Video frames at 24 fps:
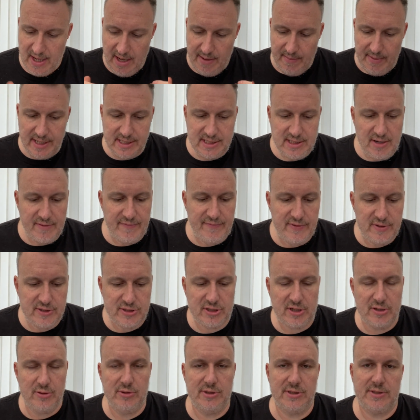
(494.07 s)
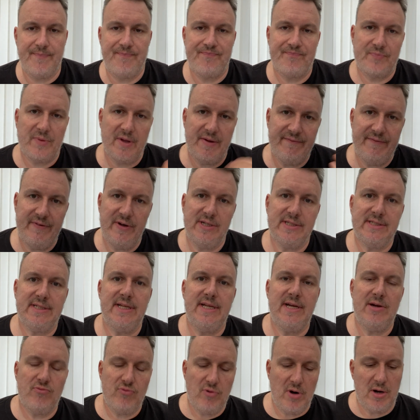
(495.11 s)
Let's go through the scores.
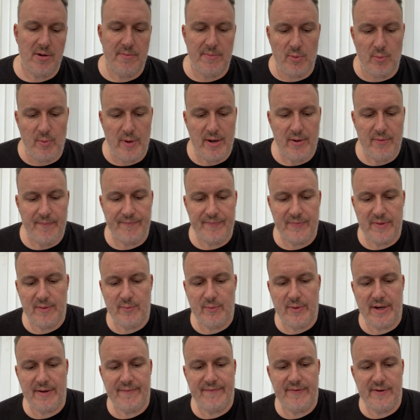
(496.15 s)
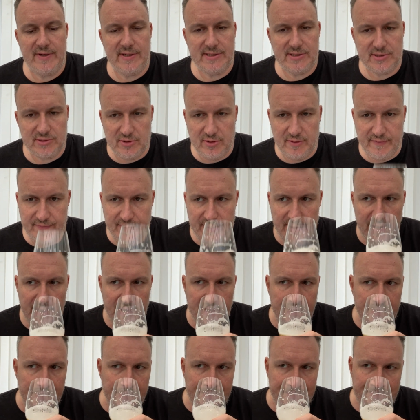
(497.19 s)
Firstly, aroma. Well, when I first sort of
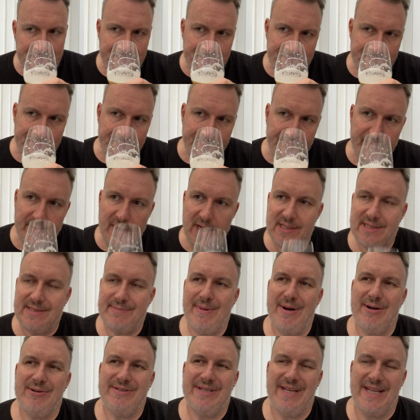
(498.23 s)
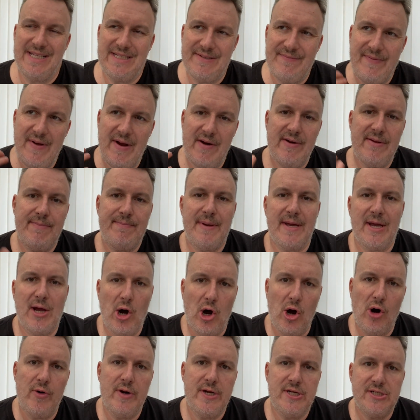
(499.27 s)
Smells it. It's very big
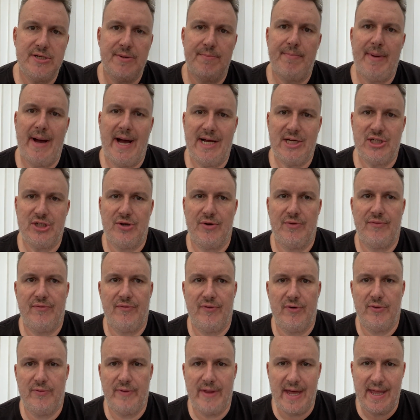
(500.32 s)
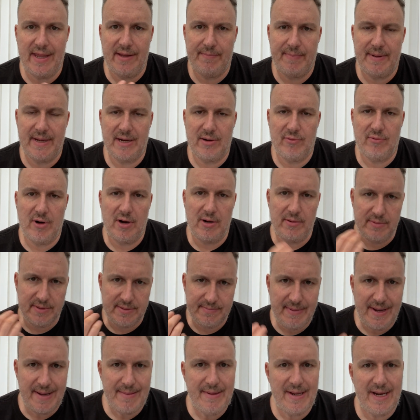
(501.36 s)
orange and passion fruit. They're the big aromas.
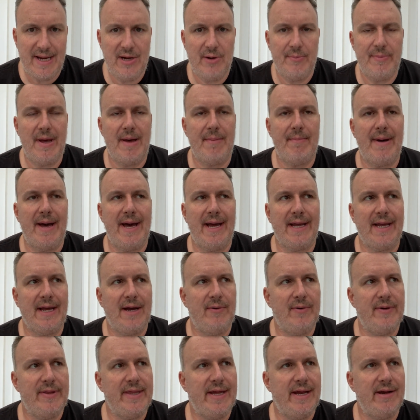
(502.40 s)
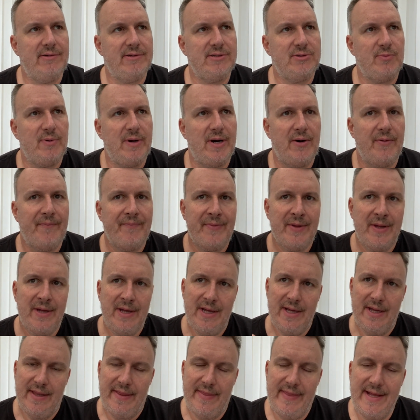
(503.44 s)
Maybe a little bit of mango in there as well.
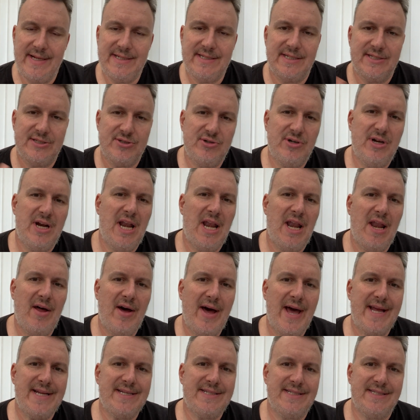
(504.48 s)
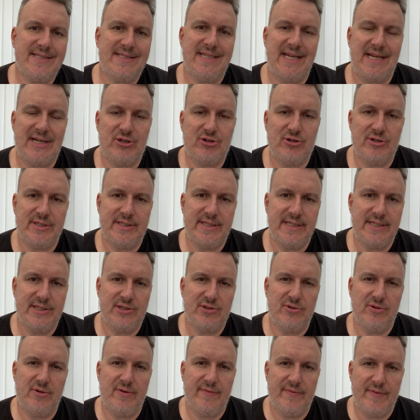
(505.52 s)
And there's a sort of lighter citrusy
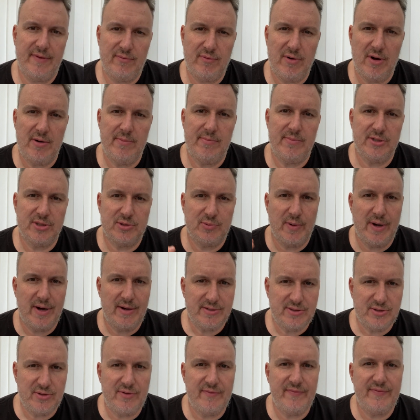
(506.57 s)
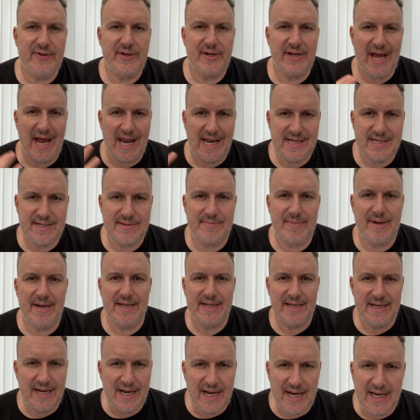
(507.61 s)
sort of aroma as well. Sort of you're getting some
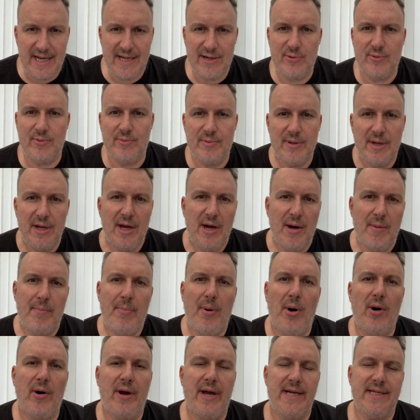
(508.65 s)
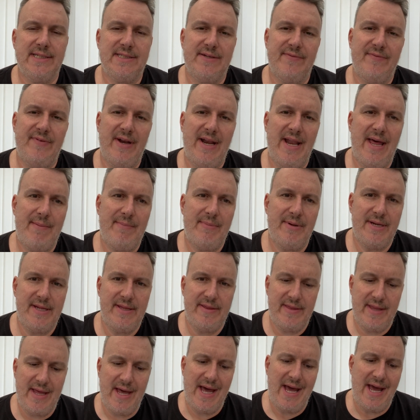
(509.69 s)
little pockets of lemon
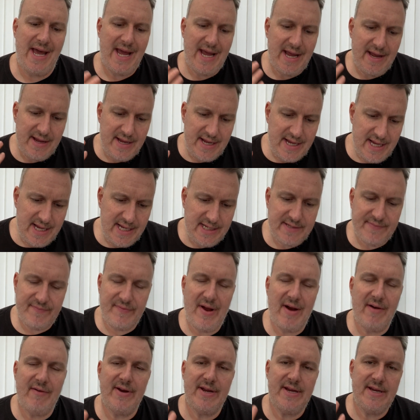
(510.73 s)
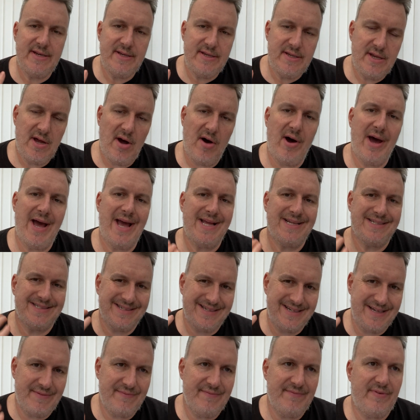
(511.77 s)
in there. It, it's very nice
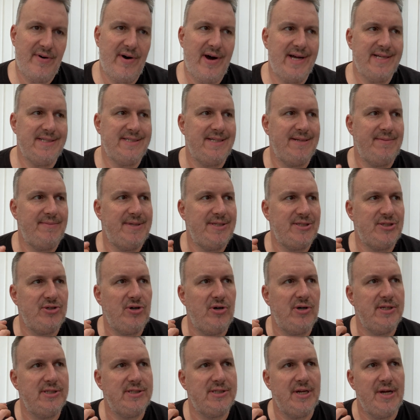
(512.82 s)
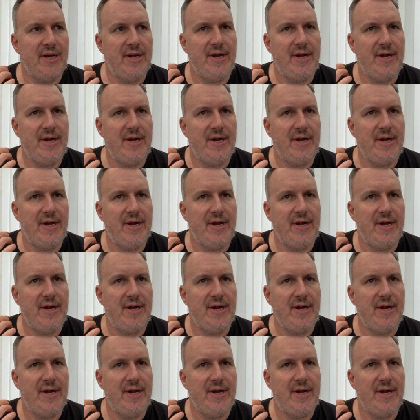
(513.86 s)
and inviting. It's not as